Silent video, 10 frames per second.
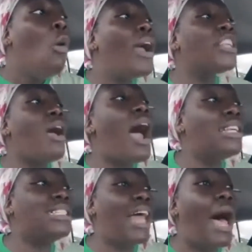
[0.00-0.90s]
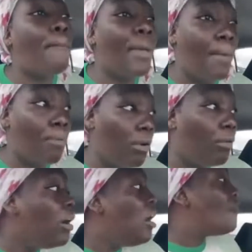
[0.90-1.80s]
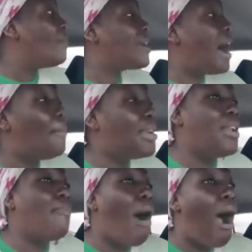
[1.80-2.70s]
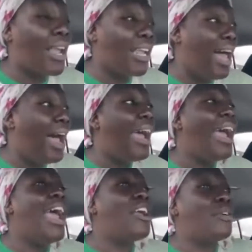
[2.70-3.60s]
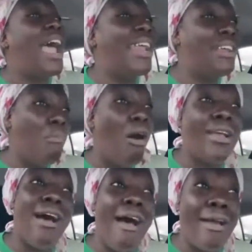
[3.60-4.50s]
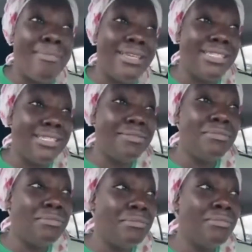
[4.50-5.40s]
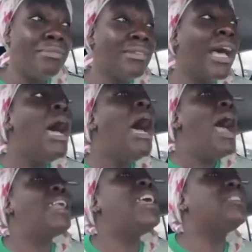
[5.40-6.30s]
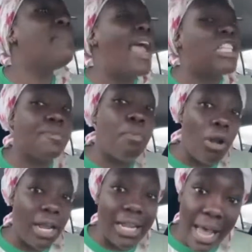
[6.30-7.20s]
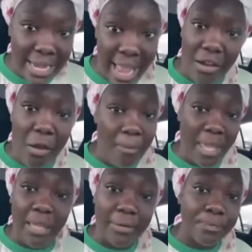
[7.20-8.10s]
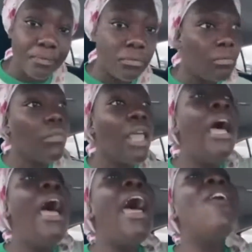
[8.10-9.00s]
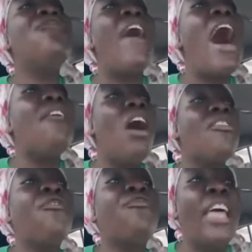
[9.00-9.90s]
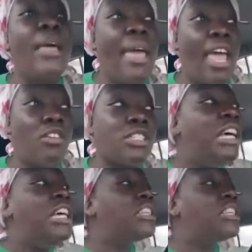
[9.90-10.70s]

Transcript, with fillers: We're trying to stop people from coming in the parking lot and creating more garbage. And this man just pulled a gun out on me and five other females.